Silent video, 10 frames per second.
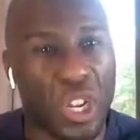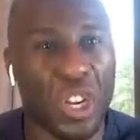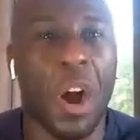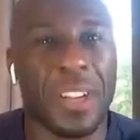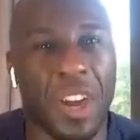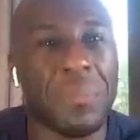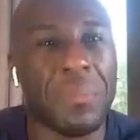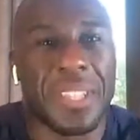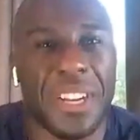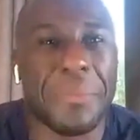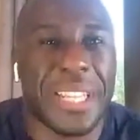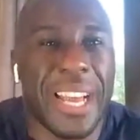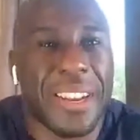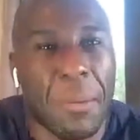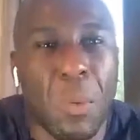can come, you know what I'm
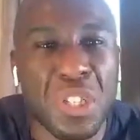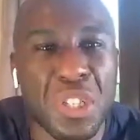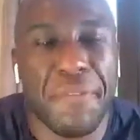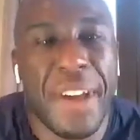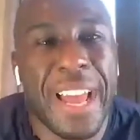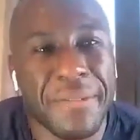saying? Come and watch your fight.